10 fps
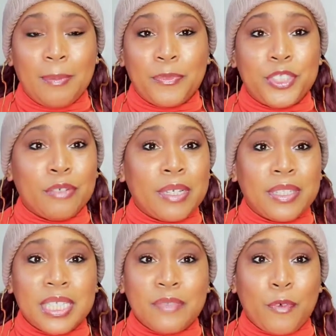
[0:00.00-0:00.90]
during
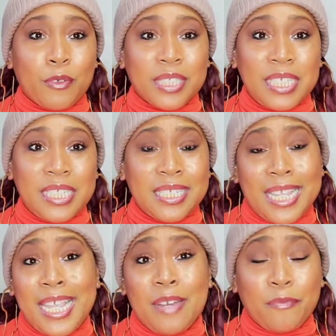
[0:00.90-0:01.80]
this fall season
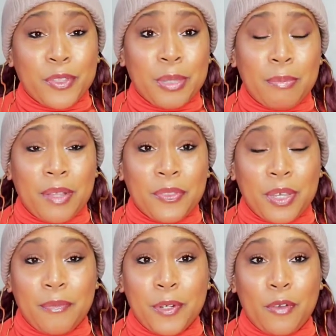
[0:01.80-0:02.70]
and for the month
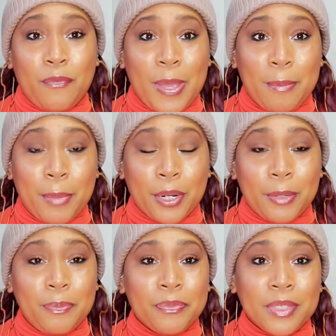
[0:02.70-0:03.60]
of November.